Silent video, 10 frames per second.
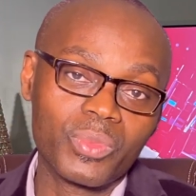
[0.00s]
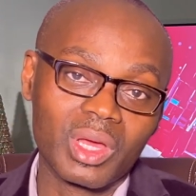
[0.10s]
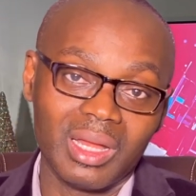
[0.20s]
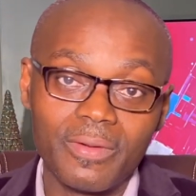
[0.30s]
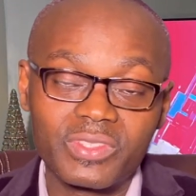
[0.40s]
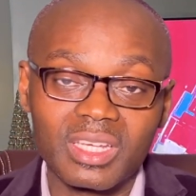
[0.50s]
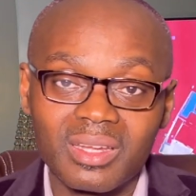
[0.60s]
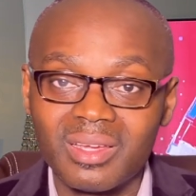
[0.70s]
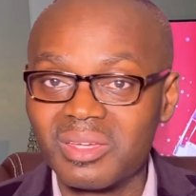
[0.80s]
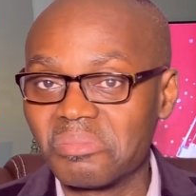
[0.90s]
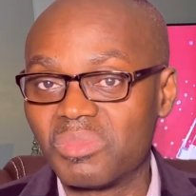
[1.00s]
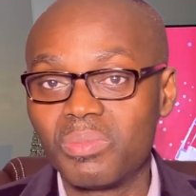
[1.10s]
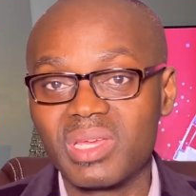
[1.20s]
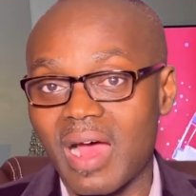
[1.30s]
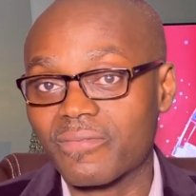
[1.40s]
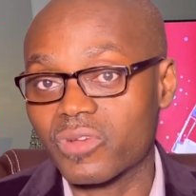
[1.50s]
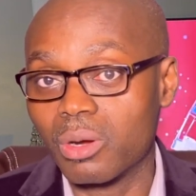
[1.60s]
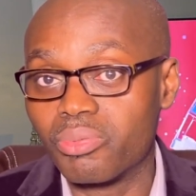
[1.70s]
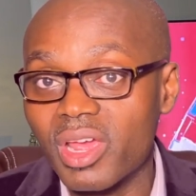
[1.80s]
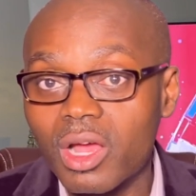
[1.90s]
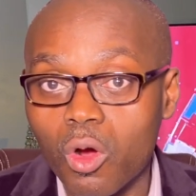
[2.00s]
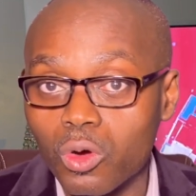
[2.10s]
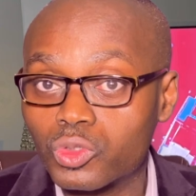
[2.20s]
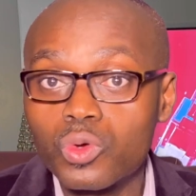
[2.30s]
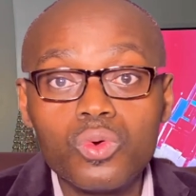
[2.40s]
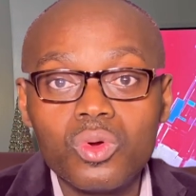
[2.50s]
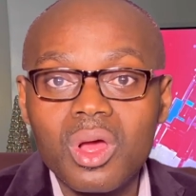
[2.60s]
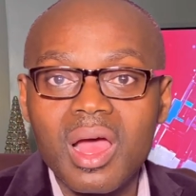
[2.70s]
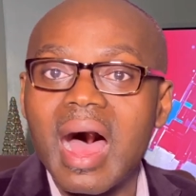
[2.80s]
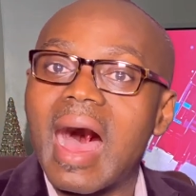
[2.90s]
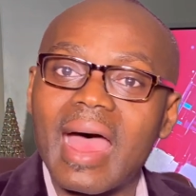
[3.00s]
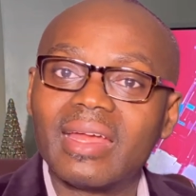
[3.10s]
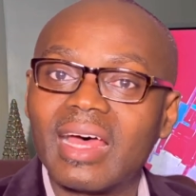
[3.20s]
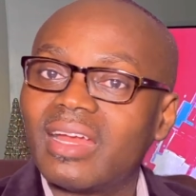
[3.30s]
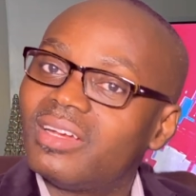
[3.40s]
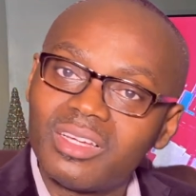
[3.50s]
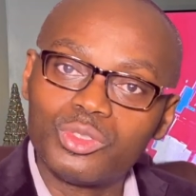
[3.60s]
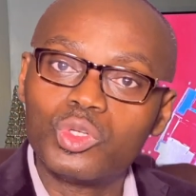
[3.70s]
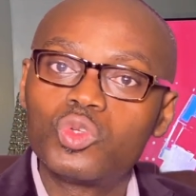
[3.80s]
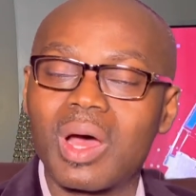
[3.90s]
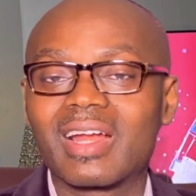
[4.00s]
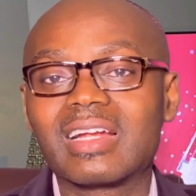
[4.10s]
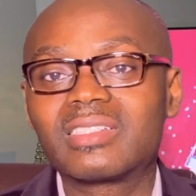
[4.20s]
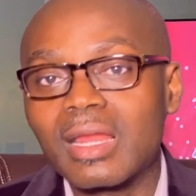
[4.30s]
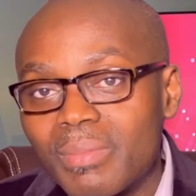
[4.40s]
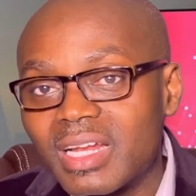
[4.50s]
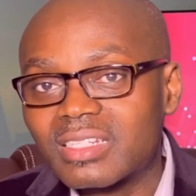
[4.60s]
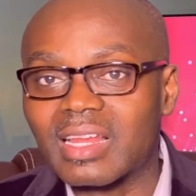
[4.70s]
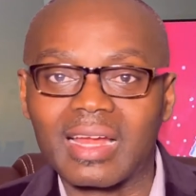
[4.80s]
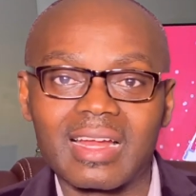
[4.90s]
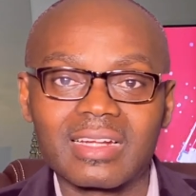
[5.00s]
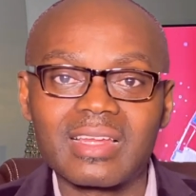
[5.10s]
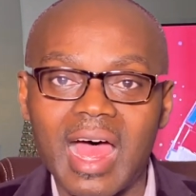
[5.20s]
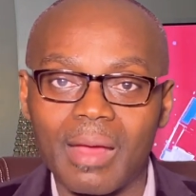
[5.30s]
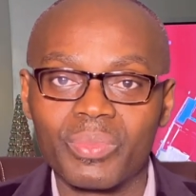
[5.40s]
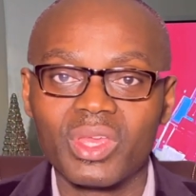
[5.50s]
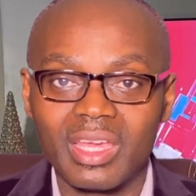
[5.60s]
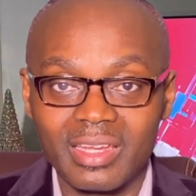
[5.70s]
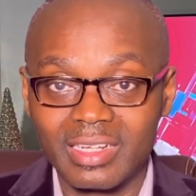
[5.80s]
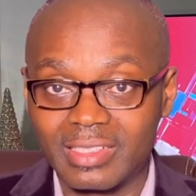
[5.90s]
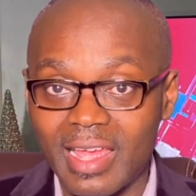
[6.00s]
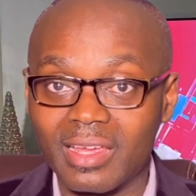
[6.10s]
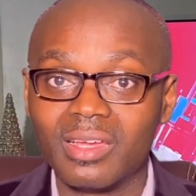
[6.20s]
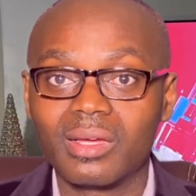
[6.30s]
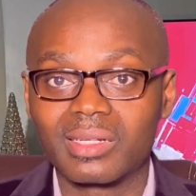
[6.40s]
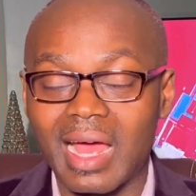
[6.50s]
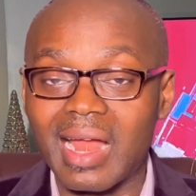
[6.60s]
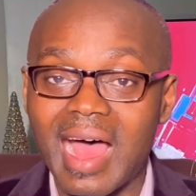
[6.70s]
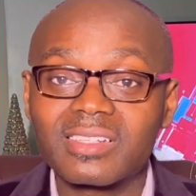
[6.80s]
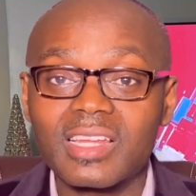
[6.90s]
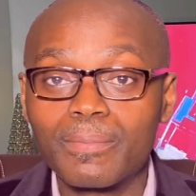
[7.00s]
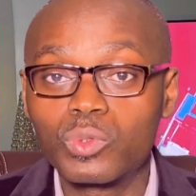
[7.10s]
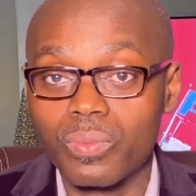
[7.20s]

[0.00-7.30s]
lifting, maybe after a break or 2, and then you do another 10 minutes another time in the day. That adds up to